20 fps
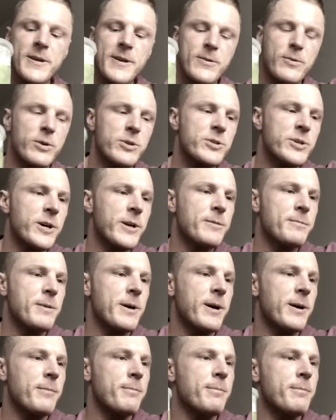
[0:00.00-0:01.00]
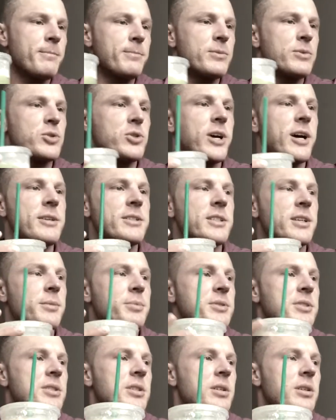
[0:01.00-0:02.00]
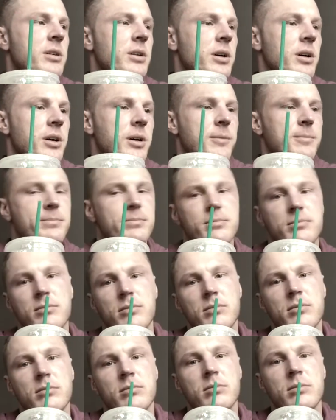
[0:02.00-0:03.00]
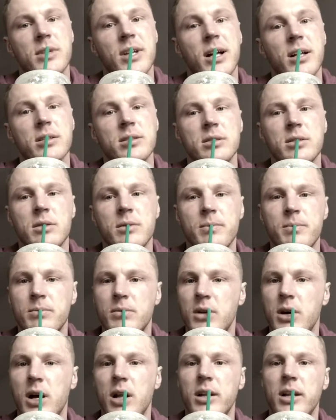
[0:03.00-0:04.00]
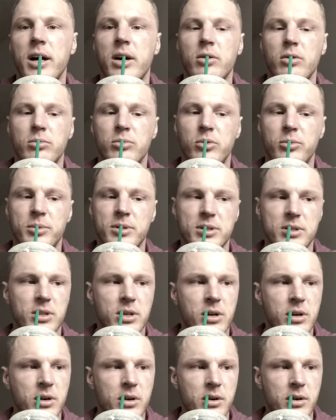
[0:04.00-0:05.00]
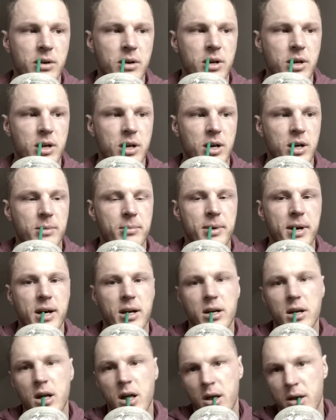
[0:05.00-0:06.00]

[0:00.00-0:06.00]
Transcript: I'm trained triceps, delts, all lateral movements, and back.